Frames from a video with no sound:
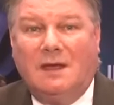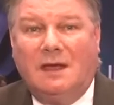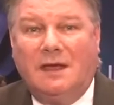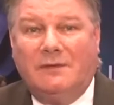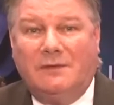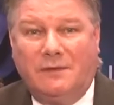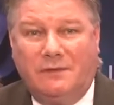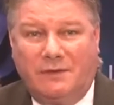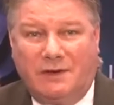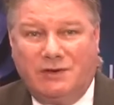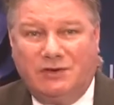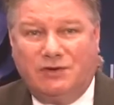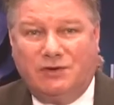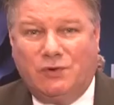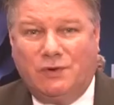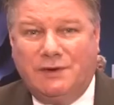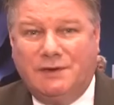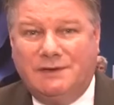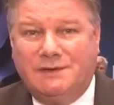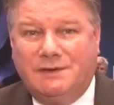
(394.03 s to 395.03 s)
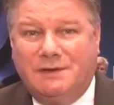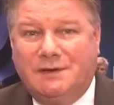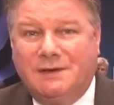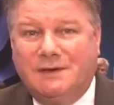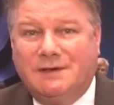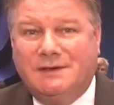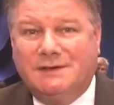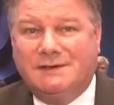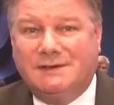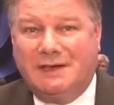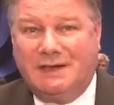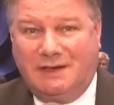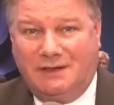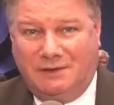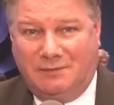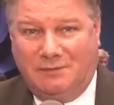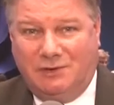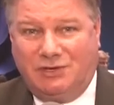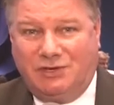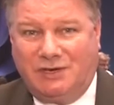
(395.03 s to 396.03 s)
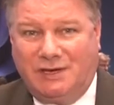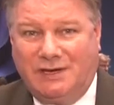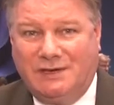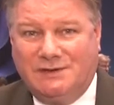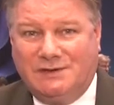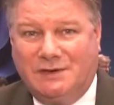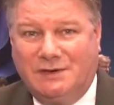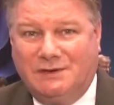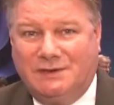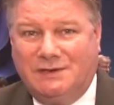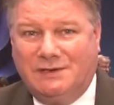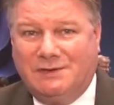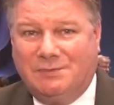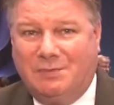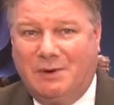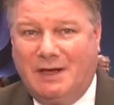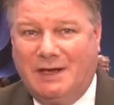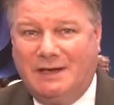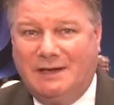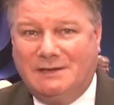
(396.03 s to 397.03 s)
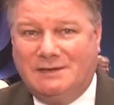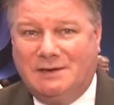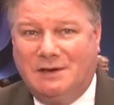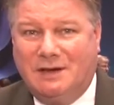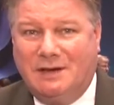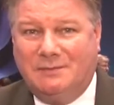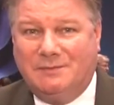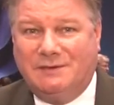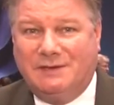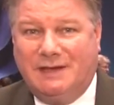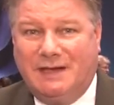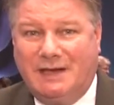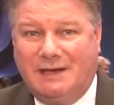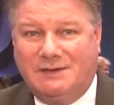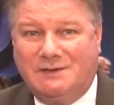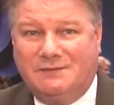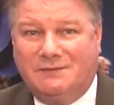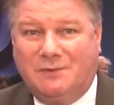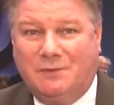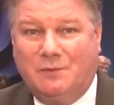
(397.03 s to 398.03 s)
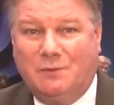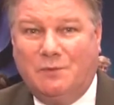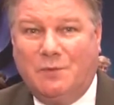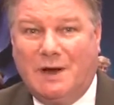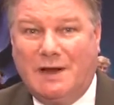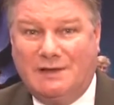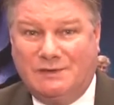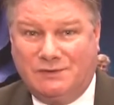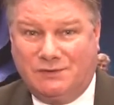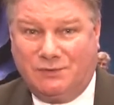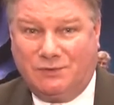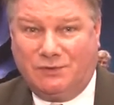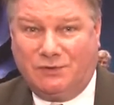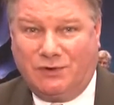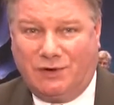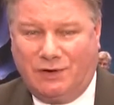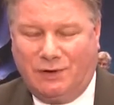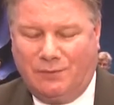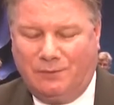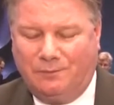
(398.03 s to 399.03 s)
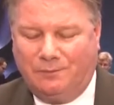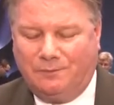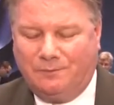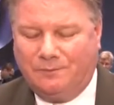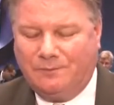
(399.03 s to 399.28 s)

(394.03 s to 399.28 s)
If you've enjoyed seeing the machines on display at IMTS from Wenzel Group,